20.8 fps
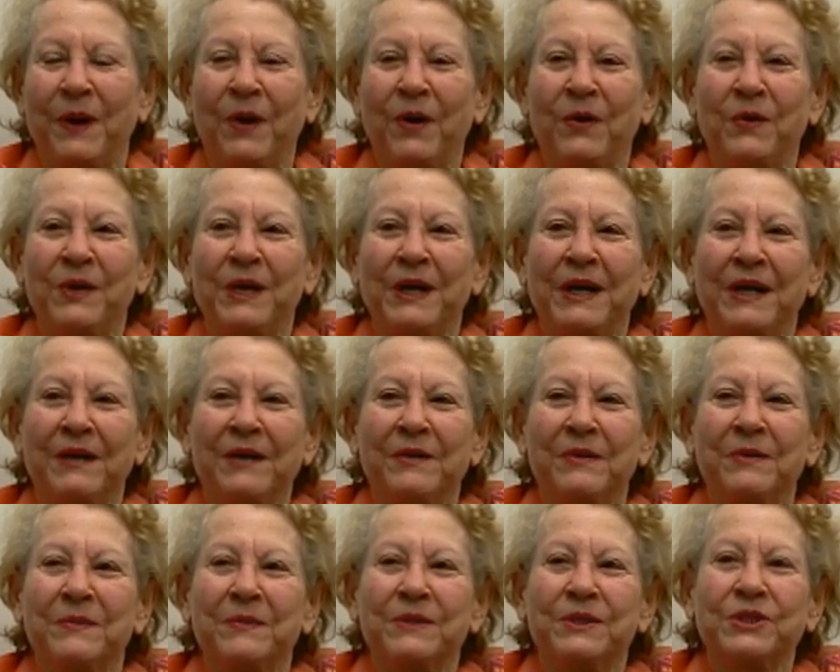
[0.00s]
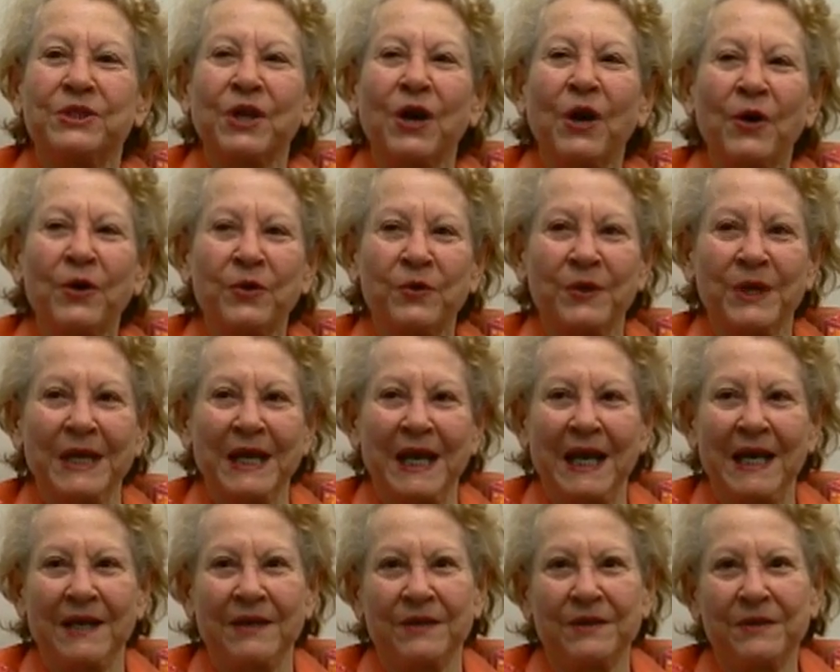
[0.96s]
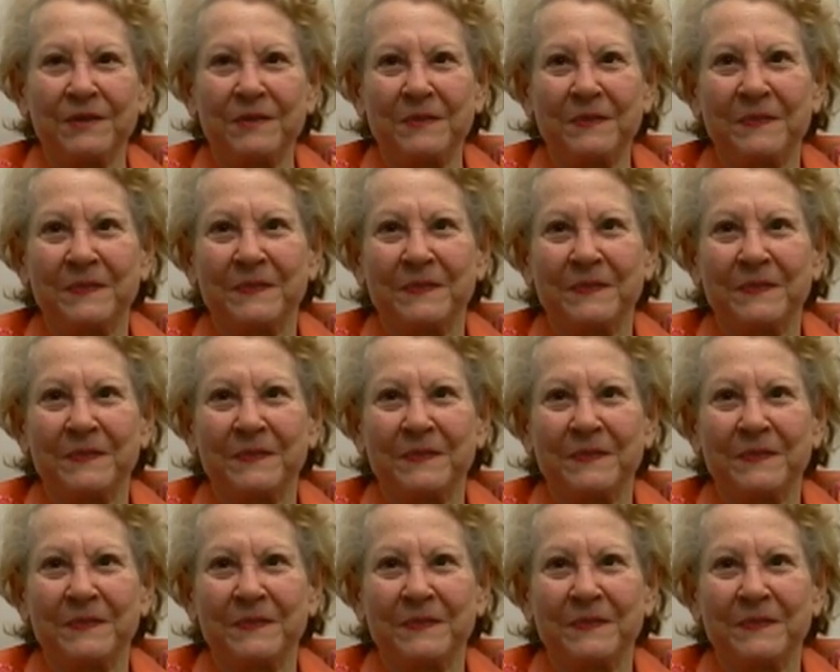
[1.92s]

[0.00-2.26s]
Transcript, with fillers: Paul got a soldering iron